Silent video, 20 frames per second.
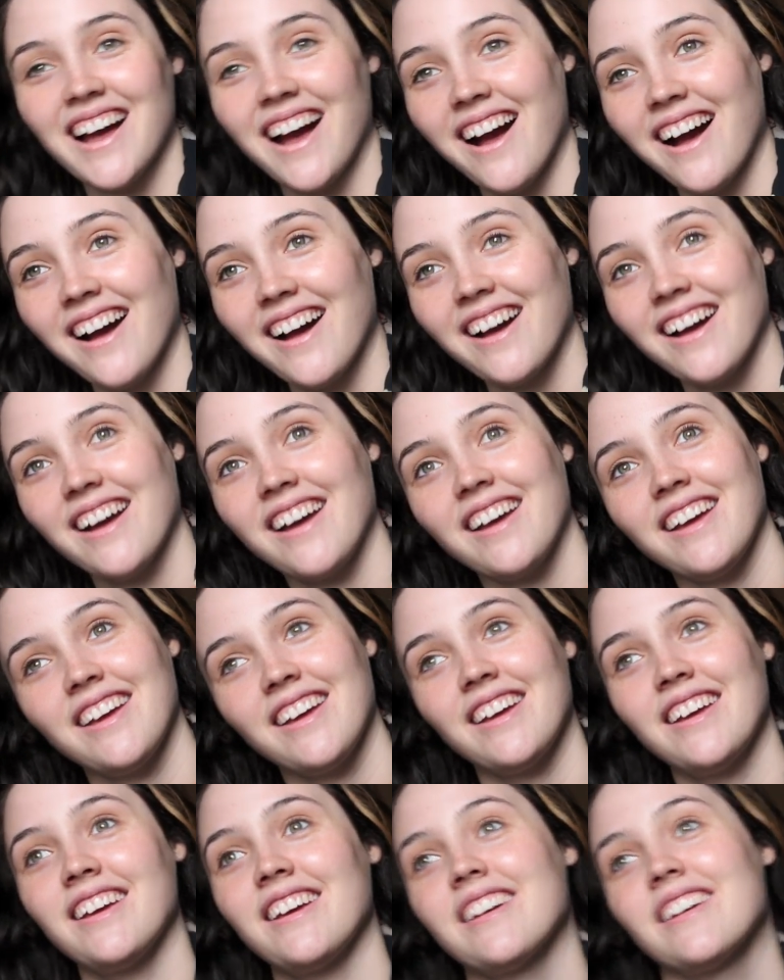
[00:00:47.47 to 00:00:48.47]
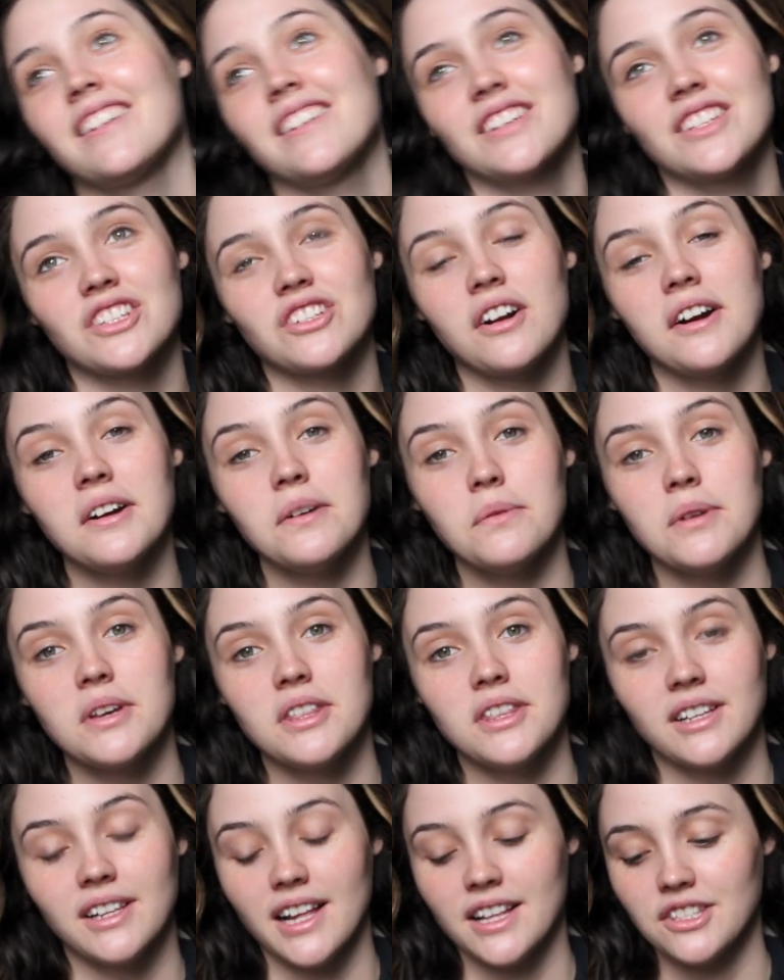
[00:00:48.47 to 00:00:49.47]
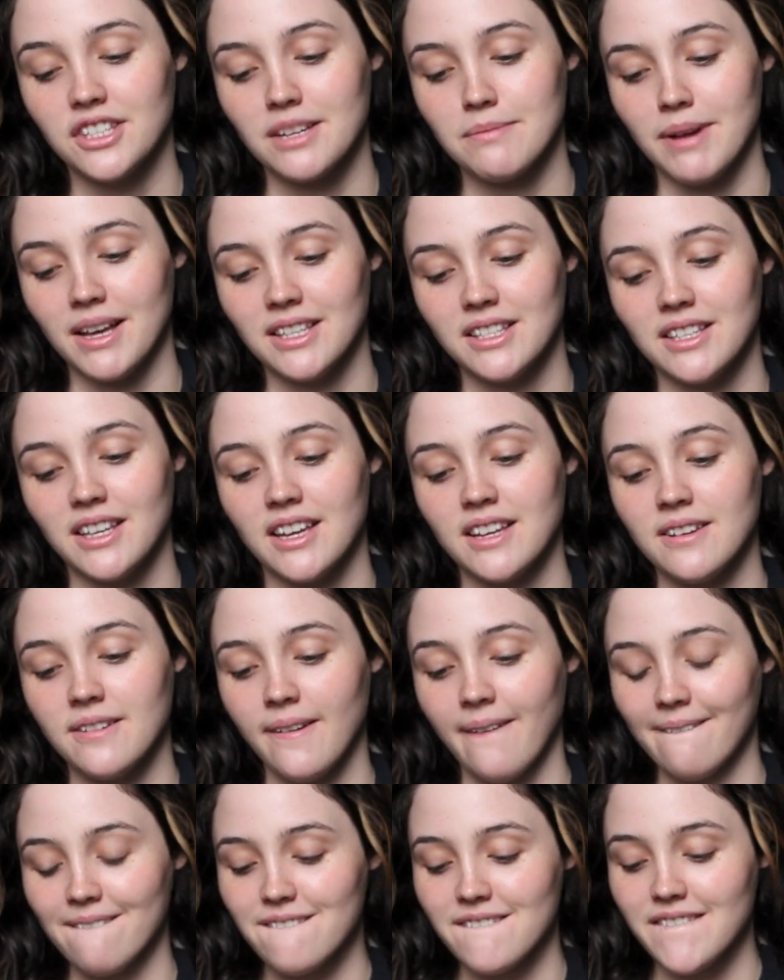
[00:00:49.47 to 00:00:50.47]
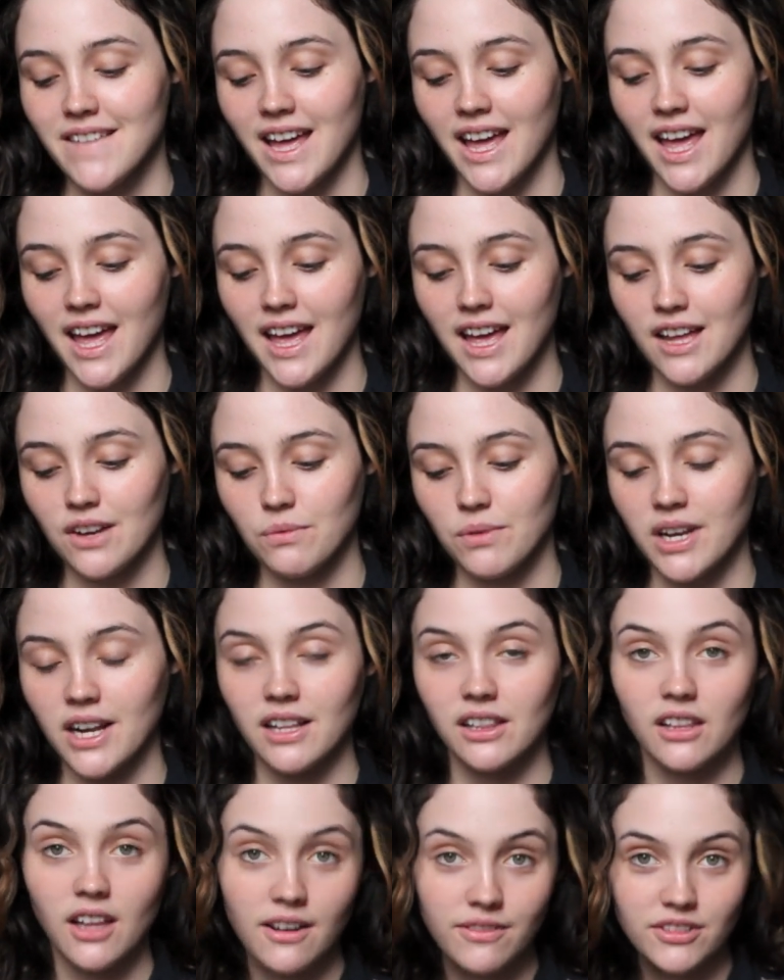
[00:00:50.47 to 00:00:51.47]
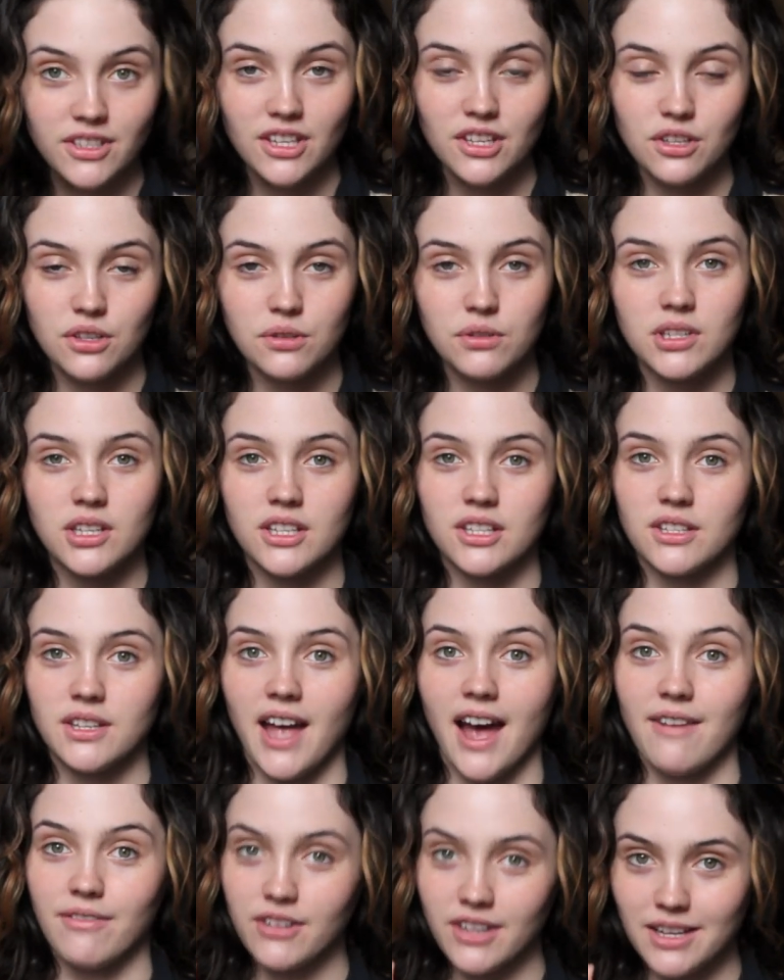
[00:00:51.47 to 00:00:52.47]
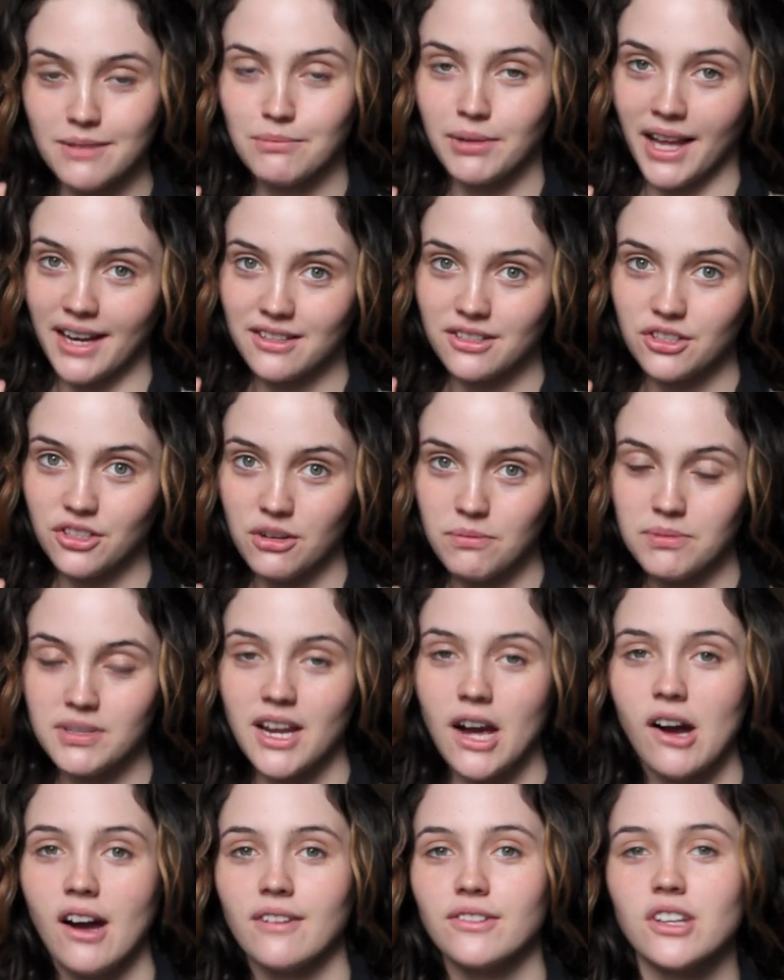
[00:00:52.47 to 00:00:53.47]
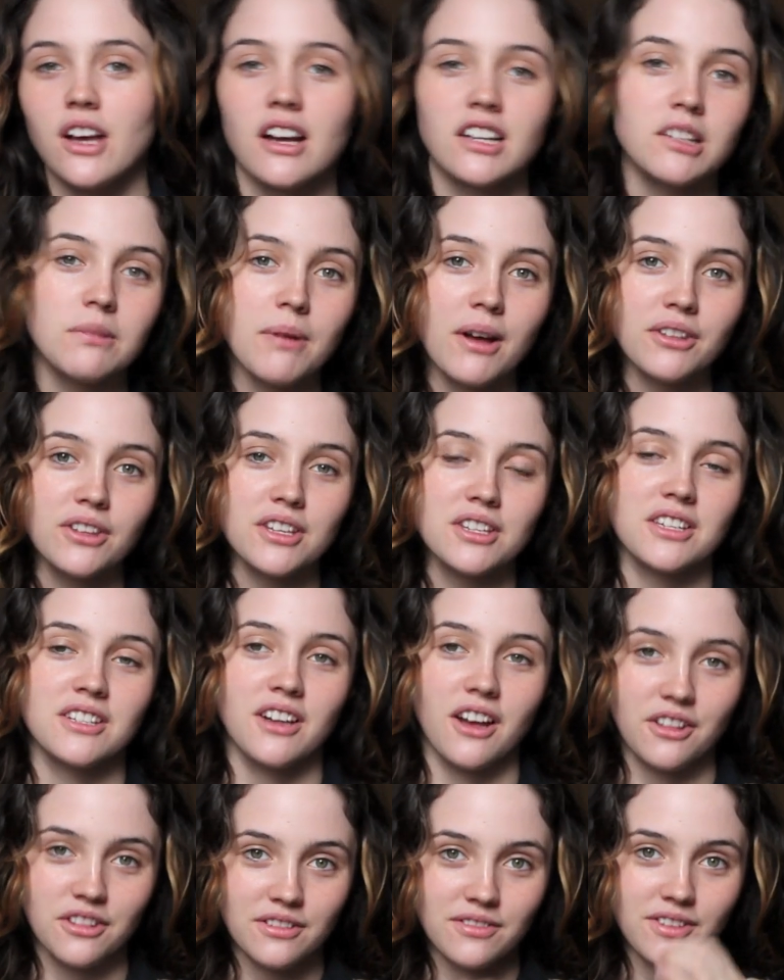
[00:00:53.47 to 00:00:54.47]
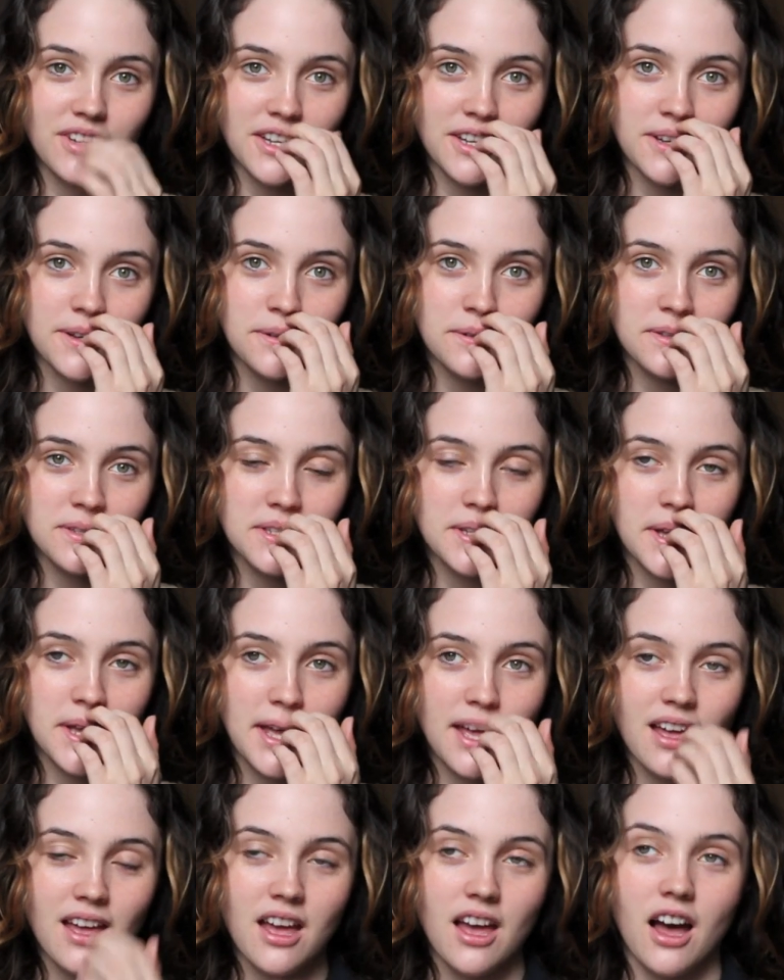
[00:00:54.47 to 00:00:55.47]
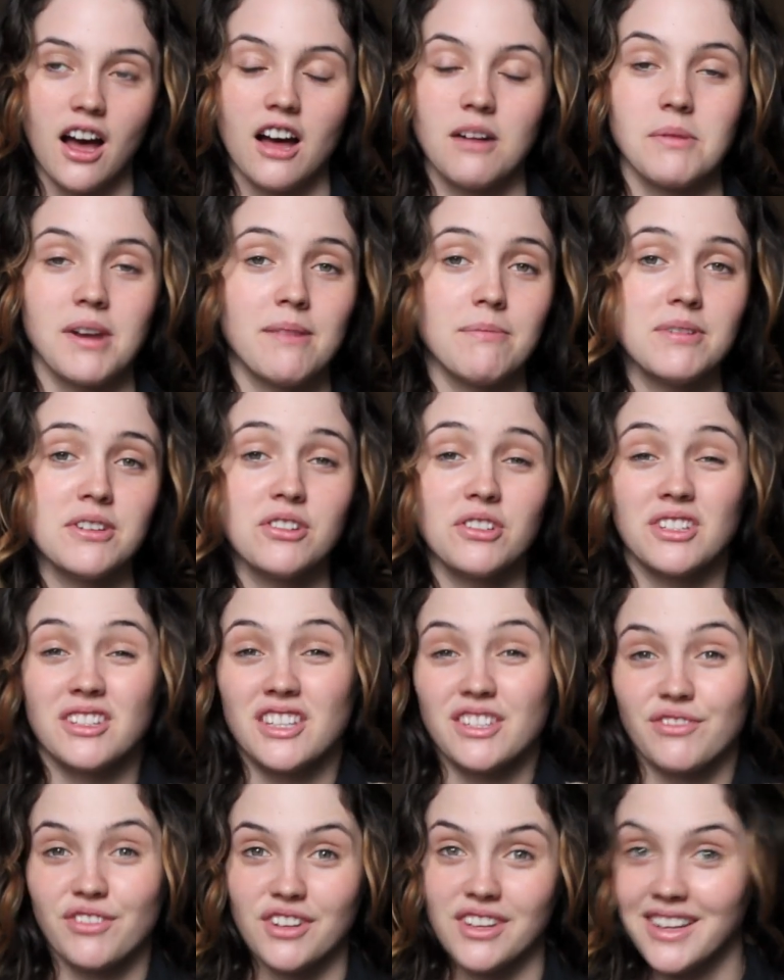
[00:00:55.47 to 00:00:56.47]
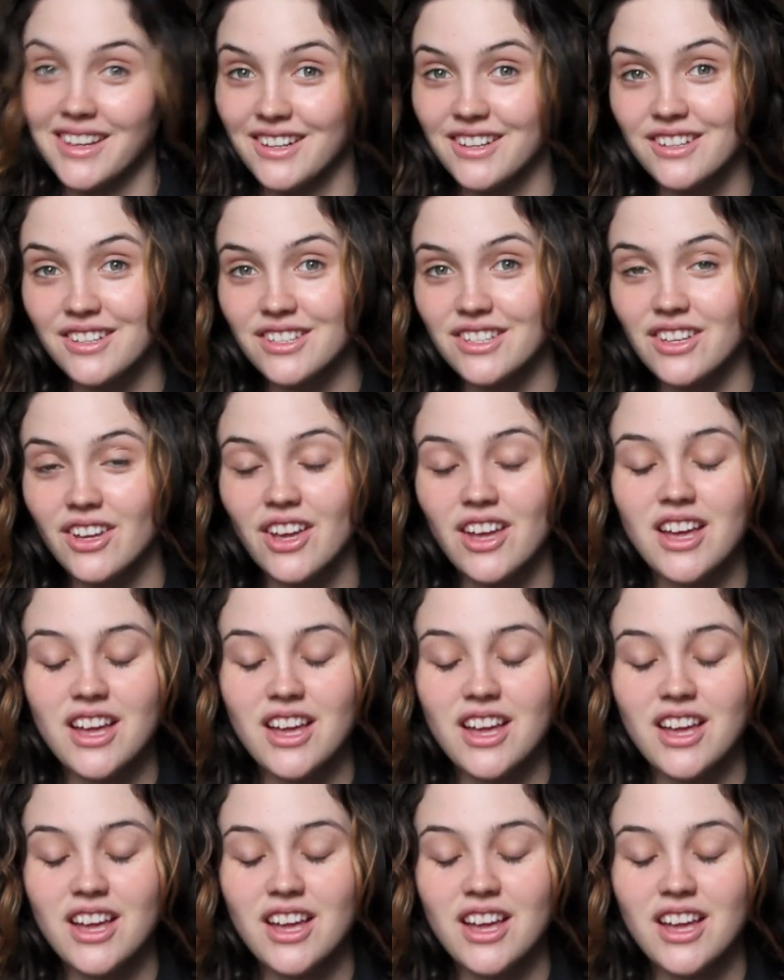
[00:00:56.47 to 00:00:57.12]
I start with cleansing my skin, and what I love to use is African black soap. Now, I've talked about this in other videos, and I've been using this for years.